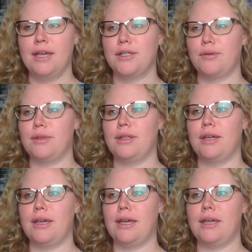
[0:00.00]
So
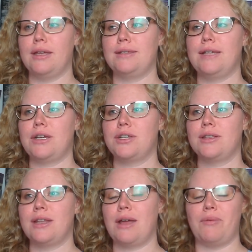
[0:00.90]
the
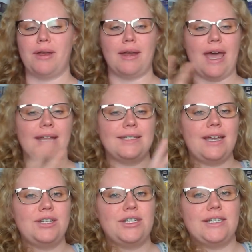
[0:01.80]
section that I would not
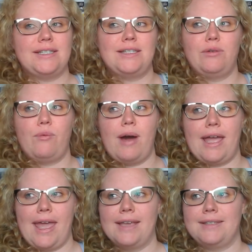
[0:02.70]
touch is the
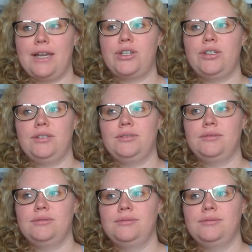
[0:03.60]
YA section,